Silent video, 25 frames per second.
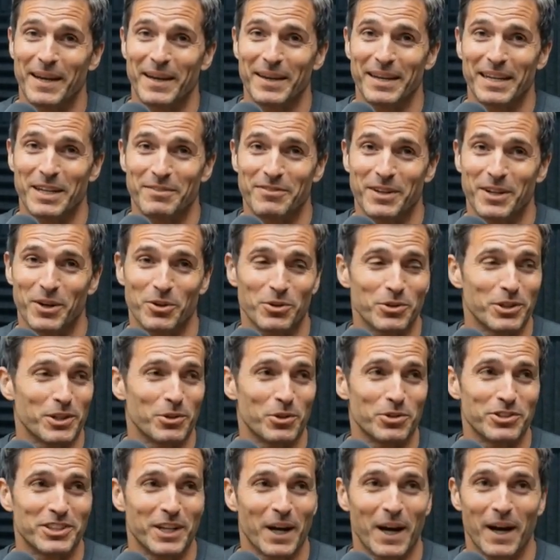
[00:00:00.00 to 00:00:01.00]
give it a
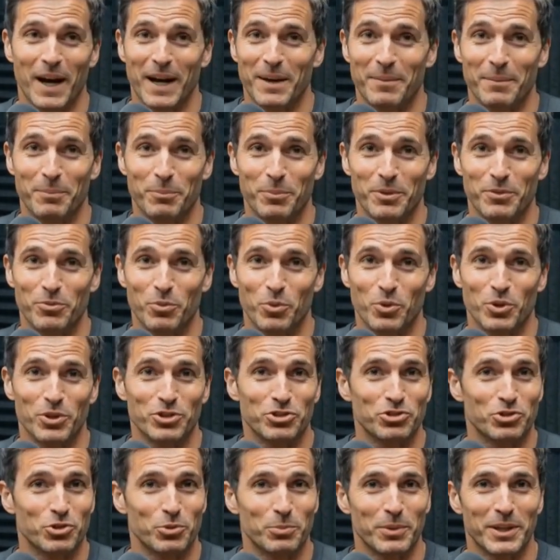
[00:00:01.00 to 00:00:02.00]
little time before
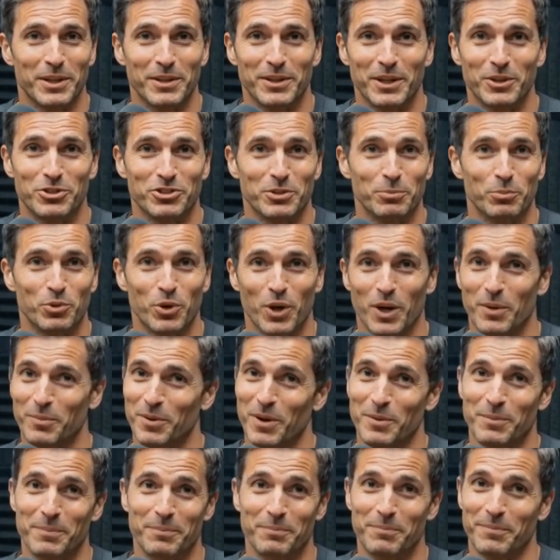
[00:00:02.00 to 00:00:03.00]
assuming there's a
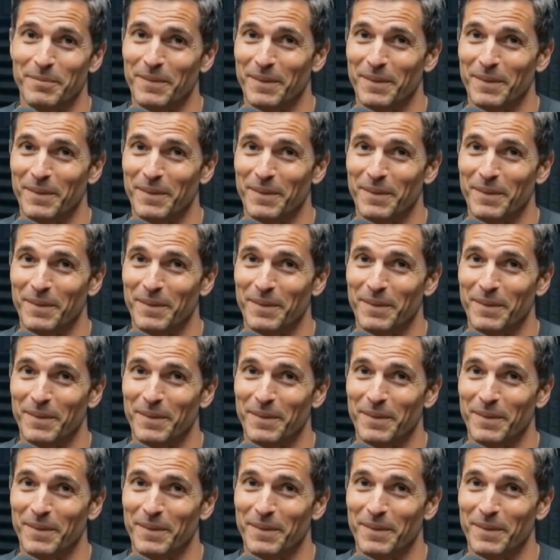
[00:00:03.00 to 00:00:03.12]
problem.